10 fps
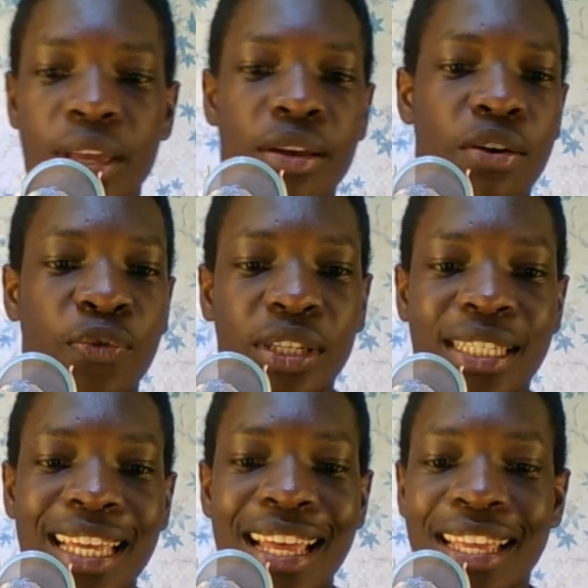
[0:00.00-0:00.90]
Of course,
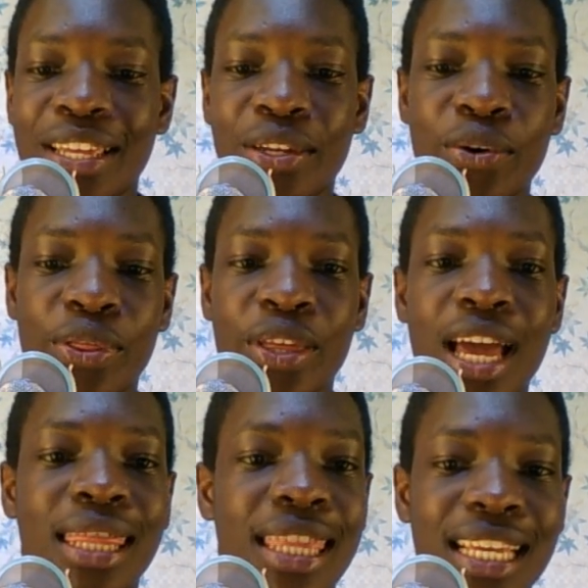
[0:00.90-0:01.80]
there
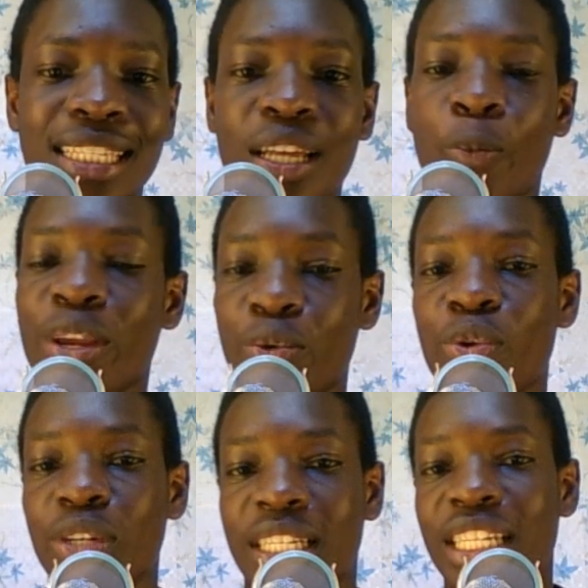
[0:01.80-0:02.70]
are things that we do
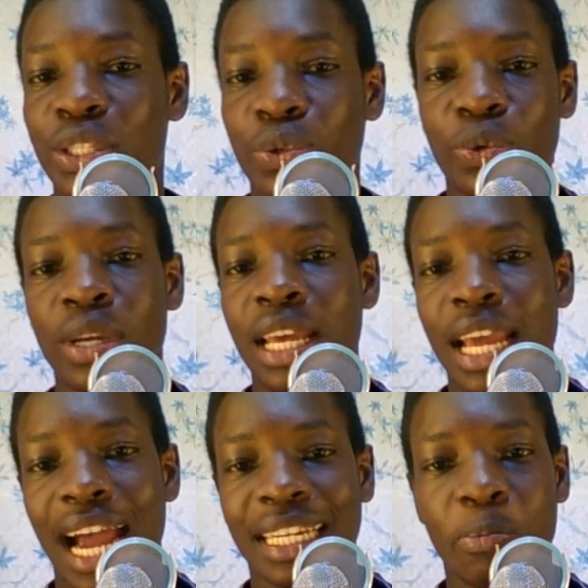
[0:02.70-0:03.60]
not need to
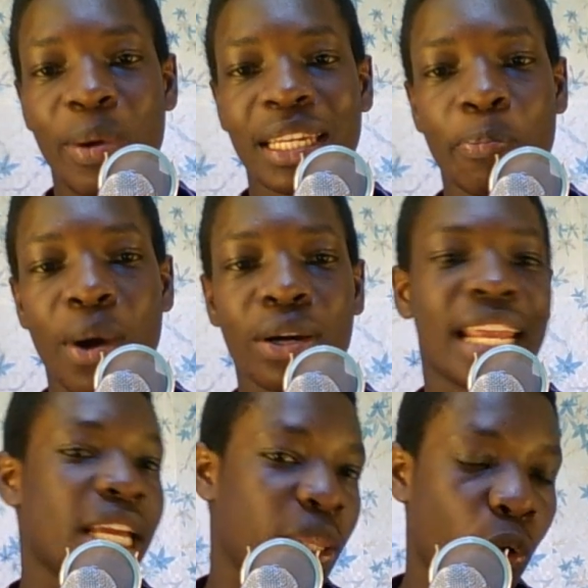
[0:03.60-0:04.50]
debate about,
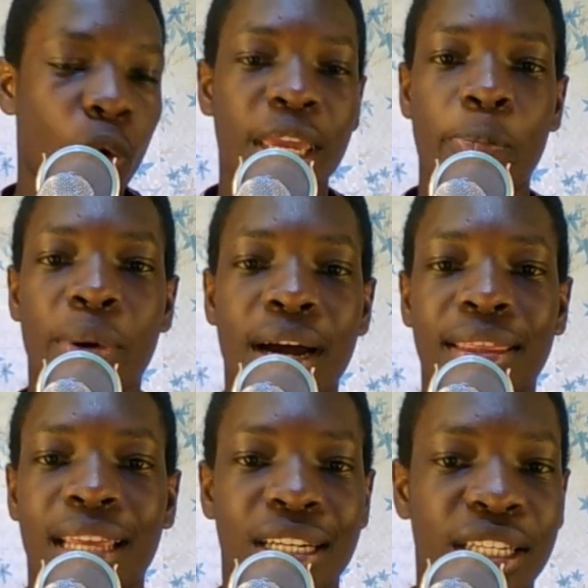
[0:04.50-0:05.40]
like the goalkeeper
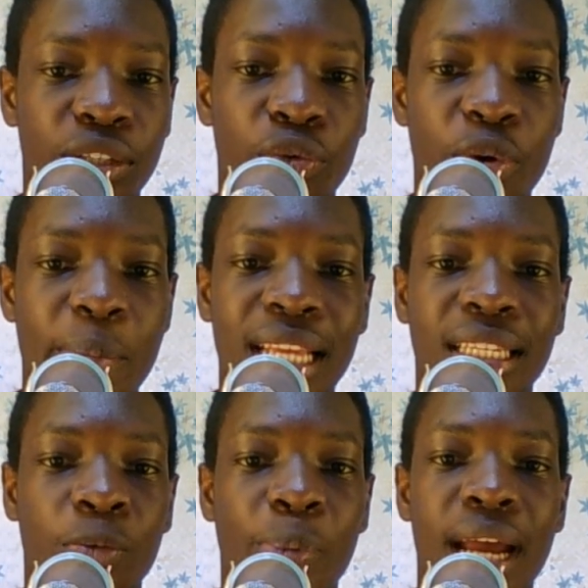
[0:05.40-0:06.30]
that remains
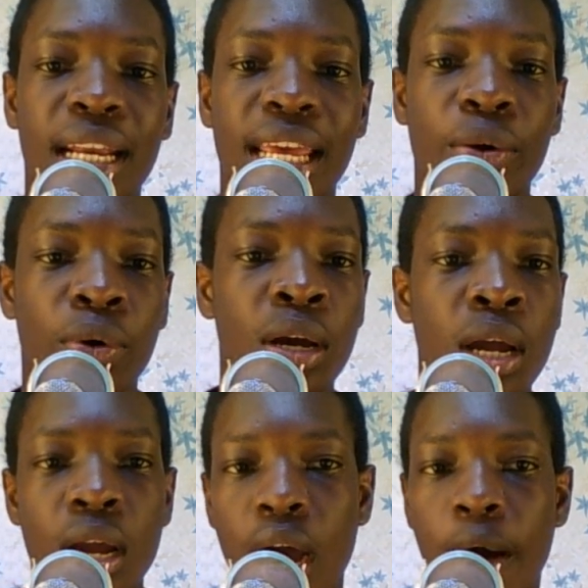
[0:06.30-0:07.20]
as Ban Leno.
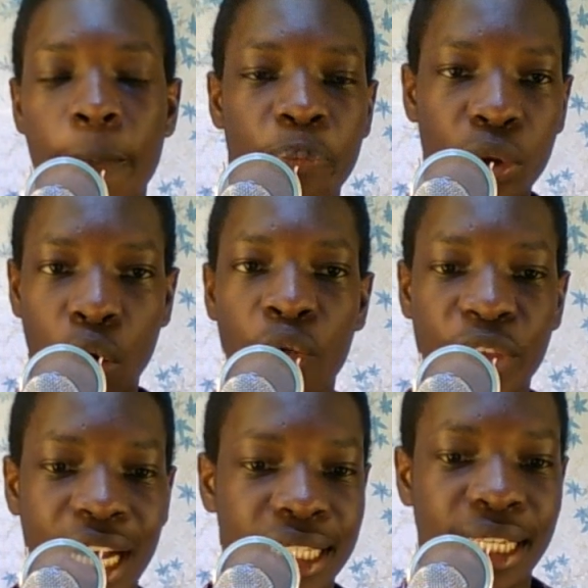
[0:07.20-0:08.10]

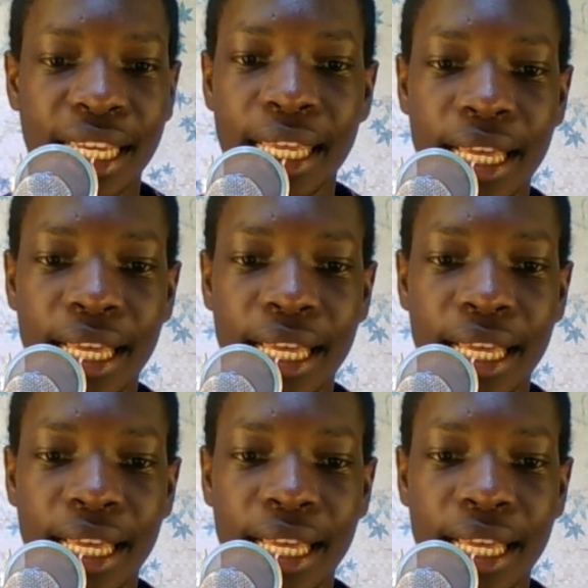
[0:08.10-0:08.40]
Obviously,